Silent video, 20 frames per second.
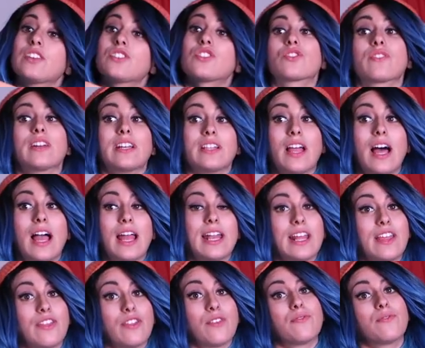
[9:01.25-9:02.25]
a straight line
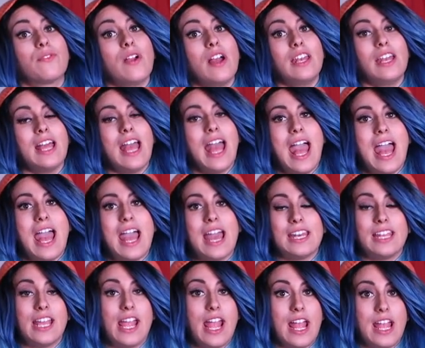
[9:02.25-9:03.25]
in the front
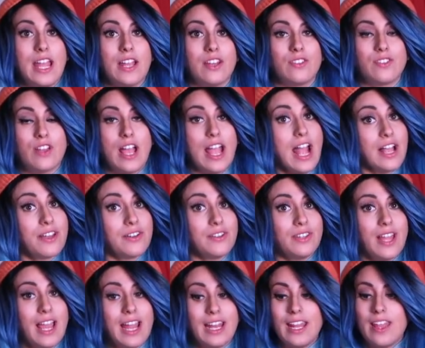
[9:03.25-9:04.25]
and a diagonal
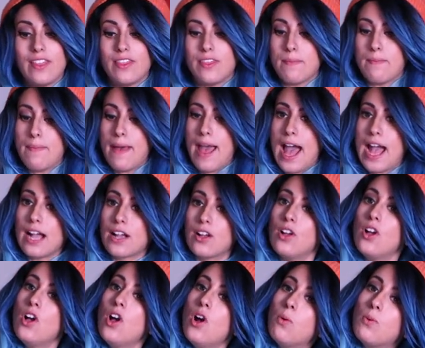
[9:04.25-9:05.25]
line in the back,
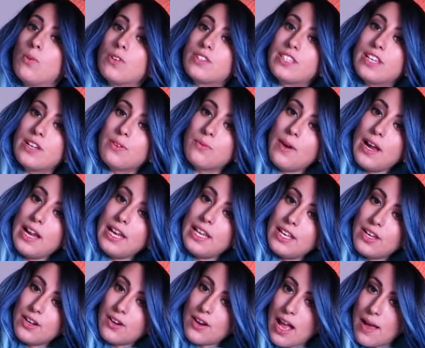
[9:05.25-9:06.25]
will sit right
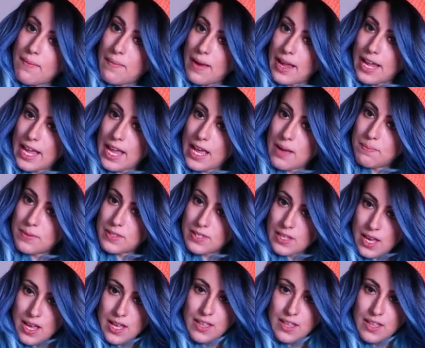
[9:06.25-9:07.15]
here at my hips.